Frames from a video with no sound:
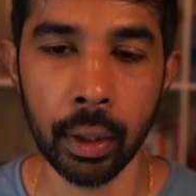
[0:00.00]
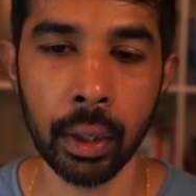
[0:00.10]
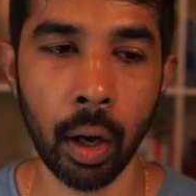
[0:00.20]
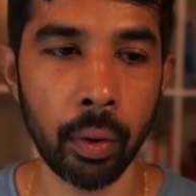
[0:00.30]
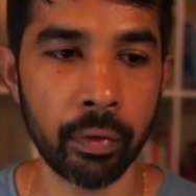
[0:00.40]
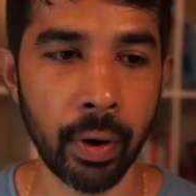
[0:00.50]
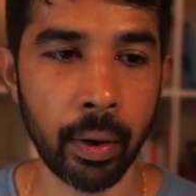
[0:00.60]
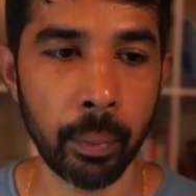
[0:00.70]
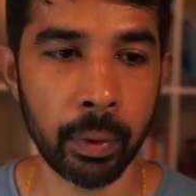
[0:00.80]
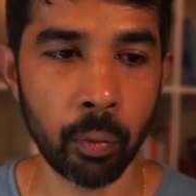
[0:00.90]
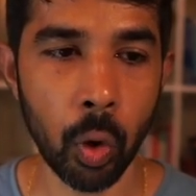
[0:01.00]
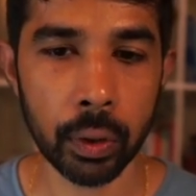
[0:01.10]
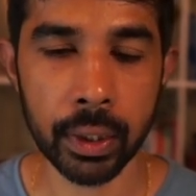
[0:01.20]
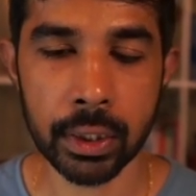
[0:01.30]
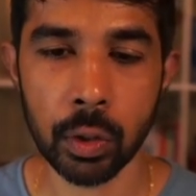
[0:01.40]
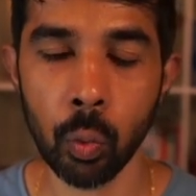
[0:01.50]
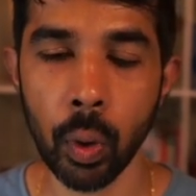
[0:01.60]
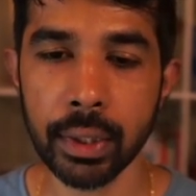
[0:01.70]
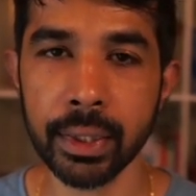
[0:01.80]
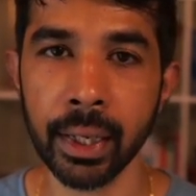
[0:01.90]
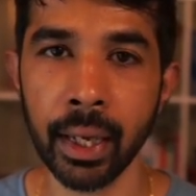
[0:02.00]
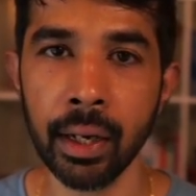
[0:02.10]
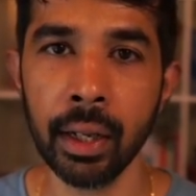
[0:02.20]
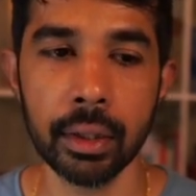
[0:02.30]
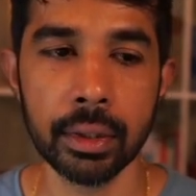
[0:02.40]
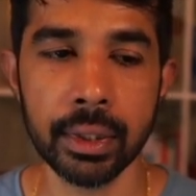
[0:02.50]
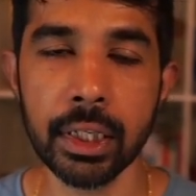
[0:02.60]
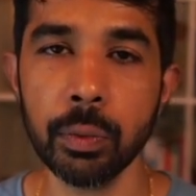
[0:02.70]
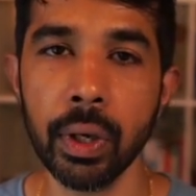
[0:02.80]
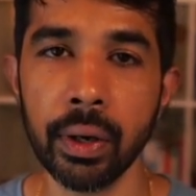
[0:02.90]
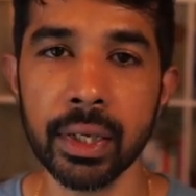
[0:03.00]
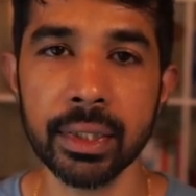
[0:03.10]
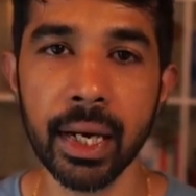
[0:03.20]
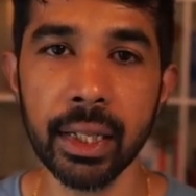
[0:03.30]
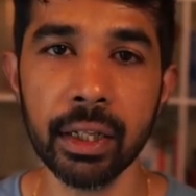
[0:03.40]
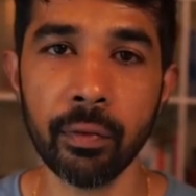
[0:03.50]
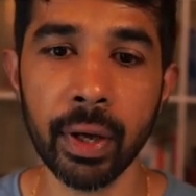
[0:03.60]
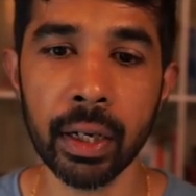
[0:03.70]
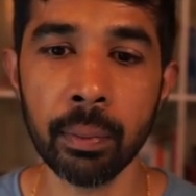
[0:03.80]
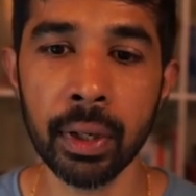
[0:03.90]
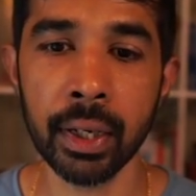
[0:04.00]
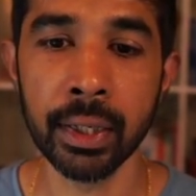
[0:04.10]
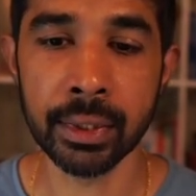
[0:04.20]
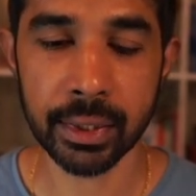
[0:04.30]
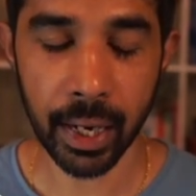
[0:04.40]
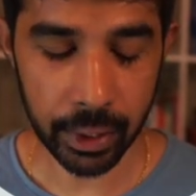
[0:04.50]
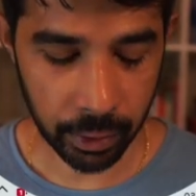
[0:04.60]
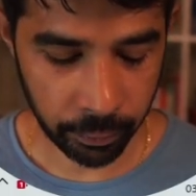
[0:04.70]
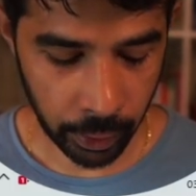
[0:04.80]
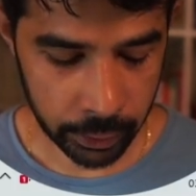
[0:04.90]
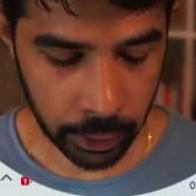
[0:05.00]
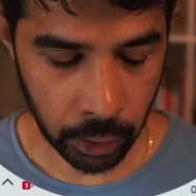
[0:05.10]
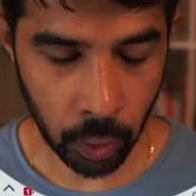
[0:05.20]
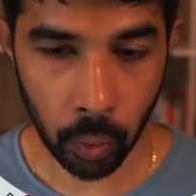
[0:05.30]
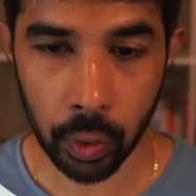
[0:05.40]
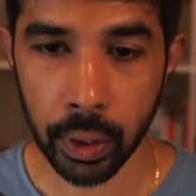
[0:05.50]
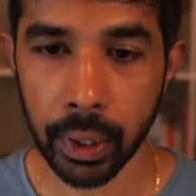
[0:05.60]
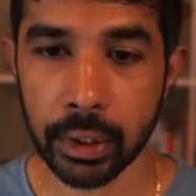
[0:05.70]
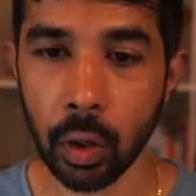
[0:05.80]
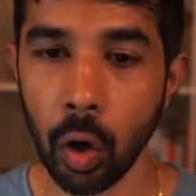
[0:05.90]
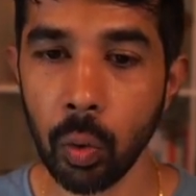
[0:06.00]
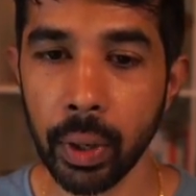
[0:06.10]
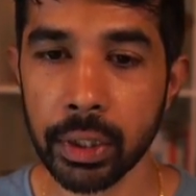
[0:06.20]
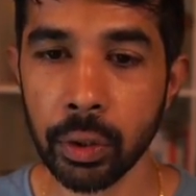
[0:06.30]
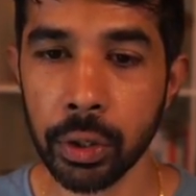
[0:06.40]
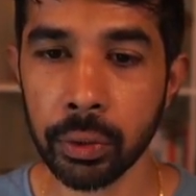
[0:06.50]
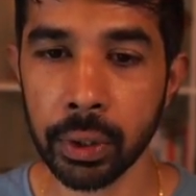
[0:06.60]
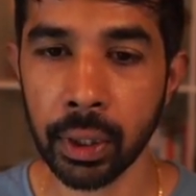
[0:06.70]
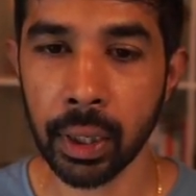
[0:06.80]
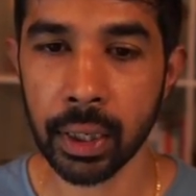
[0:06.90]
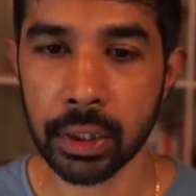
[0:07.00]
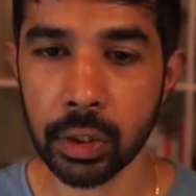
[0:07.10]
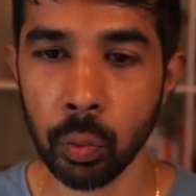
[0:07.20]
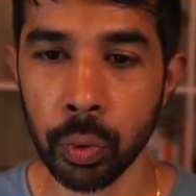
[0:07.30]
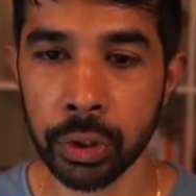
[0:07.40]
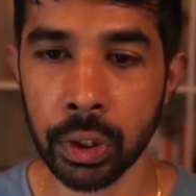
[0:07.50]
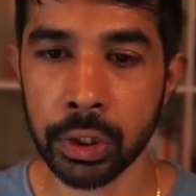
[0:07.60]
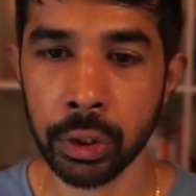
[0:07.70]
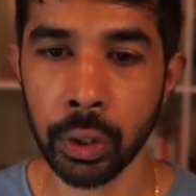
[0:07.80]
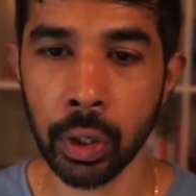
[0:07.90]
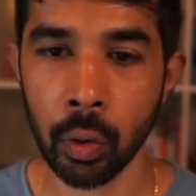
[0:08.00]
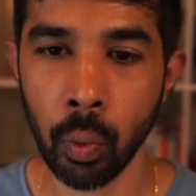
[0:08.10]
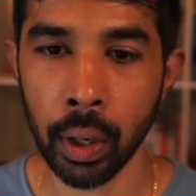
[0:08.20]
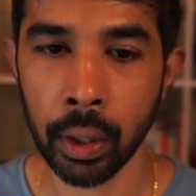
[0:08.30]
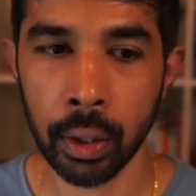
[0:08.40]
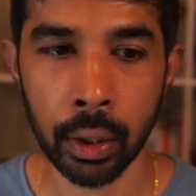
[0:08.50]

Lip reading: Now, if I invoke this once again, since we are resetting the variable inside the function code, it's always going to return us Visual Studio 1.